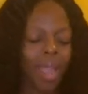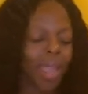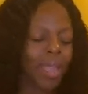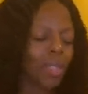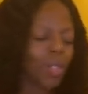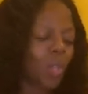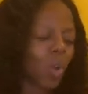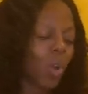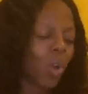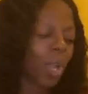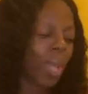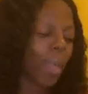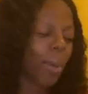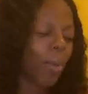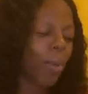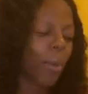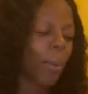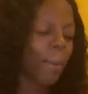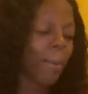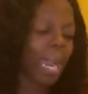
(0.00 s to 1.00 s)

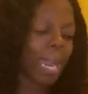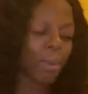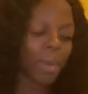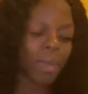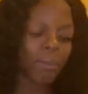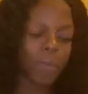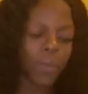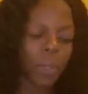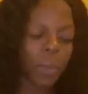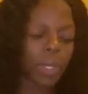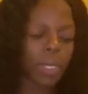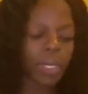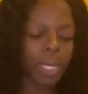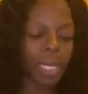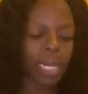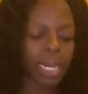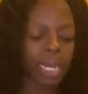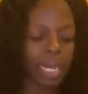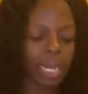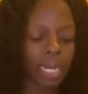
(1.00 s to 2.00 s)
So my review with
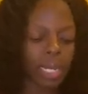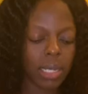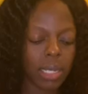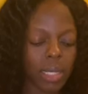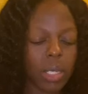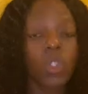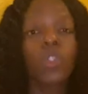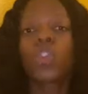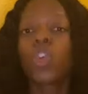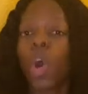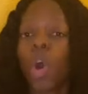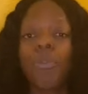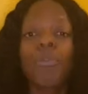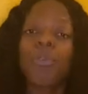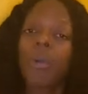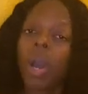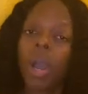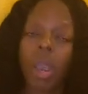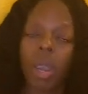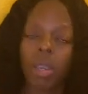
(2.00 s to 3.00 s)
taking these so
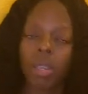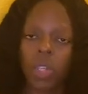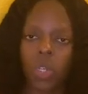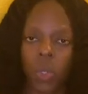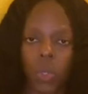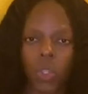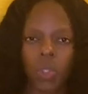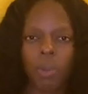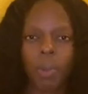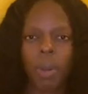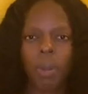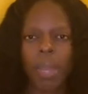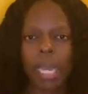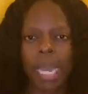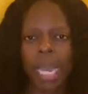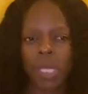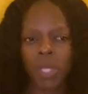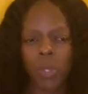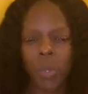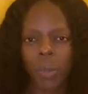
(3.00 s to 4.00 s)
far, you know, it's been about
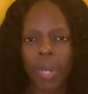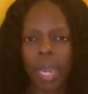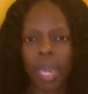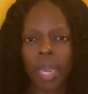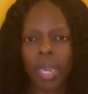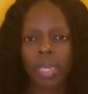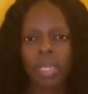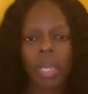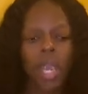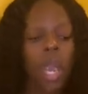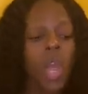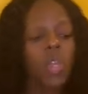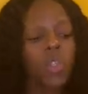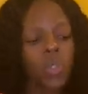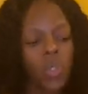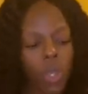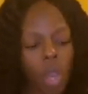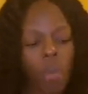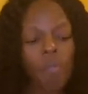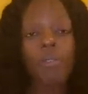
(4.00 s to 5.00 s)
like two days.
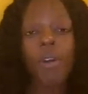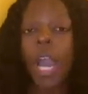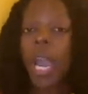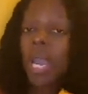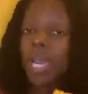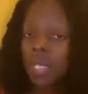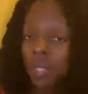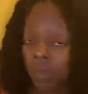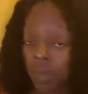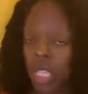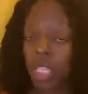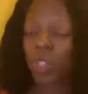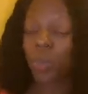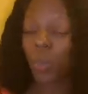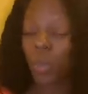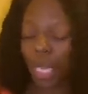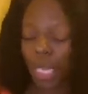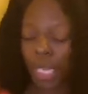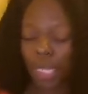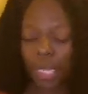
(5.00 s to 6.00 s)
So far, it's it's
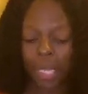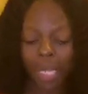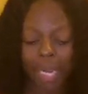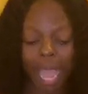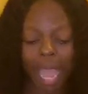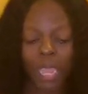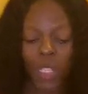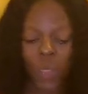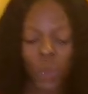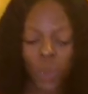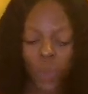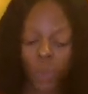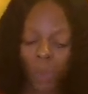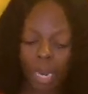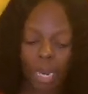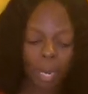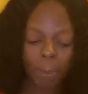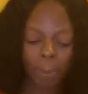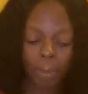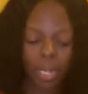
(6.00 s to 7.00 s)
really good. I do
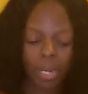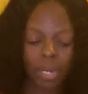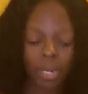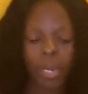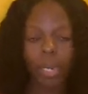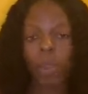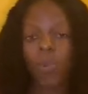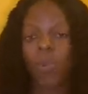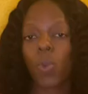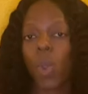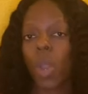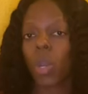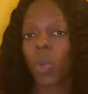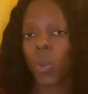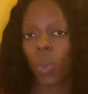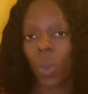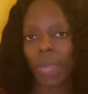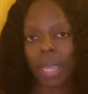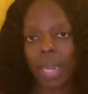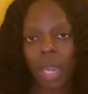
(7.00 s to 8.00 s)
recommend it if you are
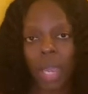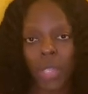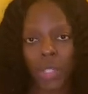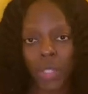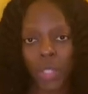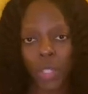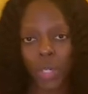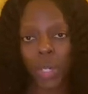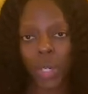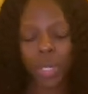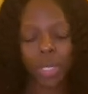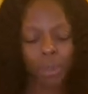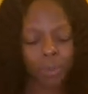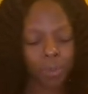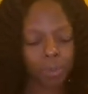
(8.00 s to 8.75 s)
on a weight loss journey,